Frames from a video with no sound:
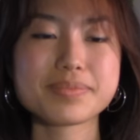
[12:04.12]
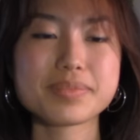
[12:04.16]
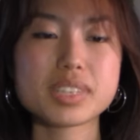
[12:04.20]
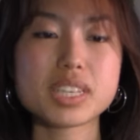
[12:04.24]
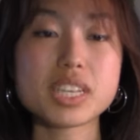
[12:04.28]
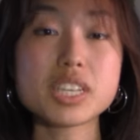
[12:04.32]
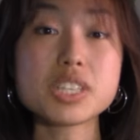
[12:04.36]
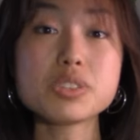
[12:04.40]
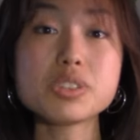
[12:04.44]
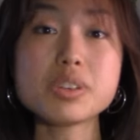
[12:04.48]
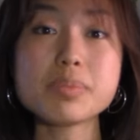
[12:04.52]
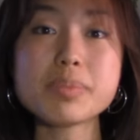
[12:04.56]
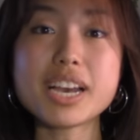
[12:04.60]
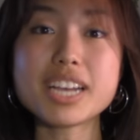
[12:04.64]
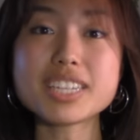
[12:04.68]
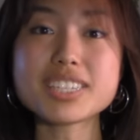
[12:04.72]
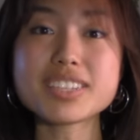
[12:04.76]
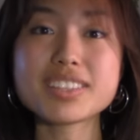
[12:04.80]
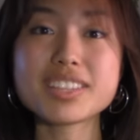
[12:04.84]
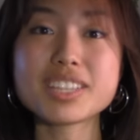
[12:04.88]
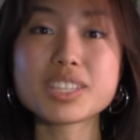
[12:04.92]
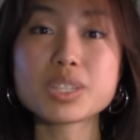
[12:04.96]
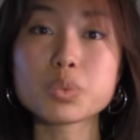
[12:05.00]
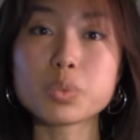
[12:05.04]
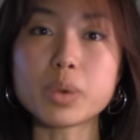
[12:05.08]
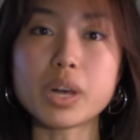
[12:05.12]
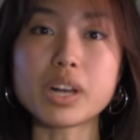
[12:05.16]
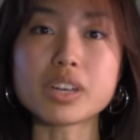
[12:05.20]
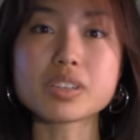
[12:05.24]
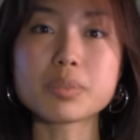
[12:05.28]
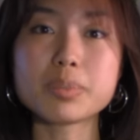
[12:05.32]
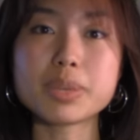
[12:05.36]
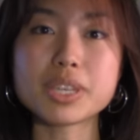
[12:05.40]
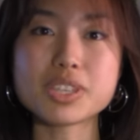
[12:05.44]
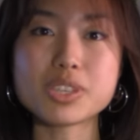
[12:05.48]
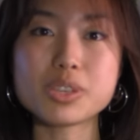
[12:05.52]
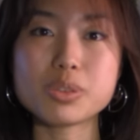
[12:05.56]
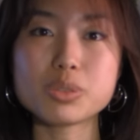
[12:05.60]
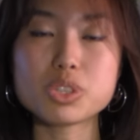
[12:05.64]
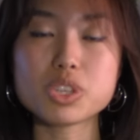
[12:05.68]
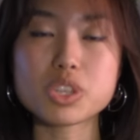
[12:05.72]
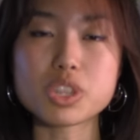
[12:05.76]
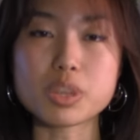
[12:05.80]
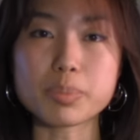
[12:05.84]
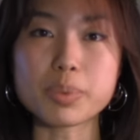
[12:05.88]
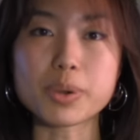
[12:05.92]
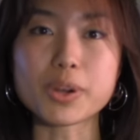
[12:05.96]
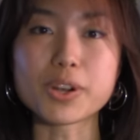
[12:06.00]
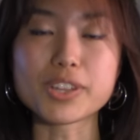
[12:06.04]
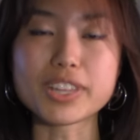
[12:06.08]
Can you imagine this welcoming you to
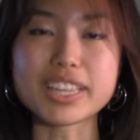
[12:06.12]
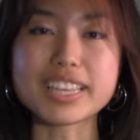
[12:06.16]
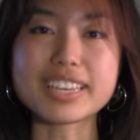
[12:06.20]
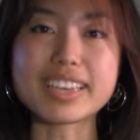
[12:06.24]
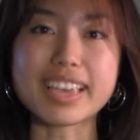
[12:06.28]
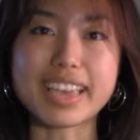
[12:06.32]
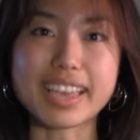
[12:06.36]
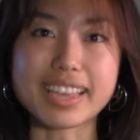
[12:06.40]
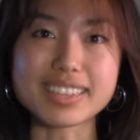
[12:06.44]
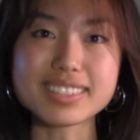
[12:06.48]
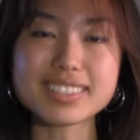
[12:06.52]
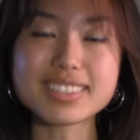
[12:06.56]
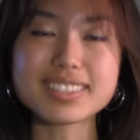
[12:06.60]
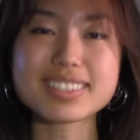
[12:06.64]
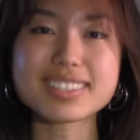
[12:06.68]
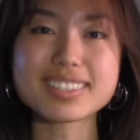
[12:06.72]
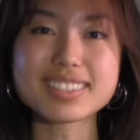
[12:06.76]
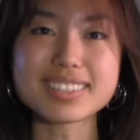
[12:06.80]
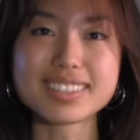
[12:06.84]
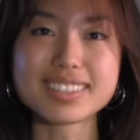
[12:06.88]
the pearly gates?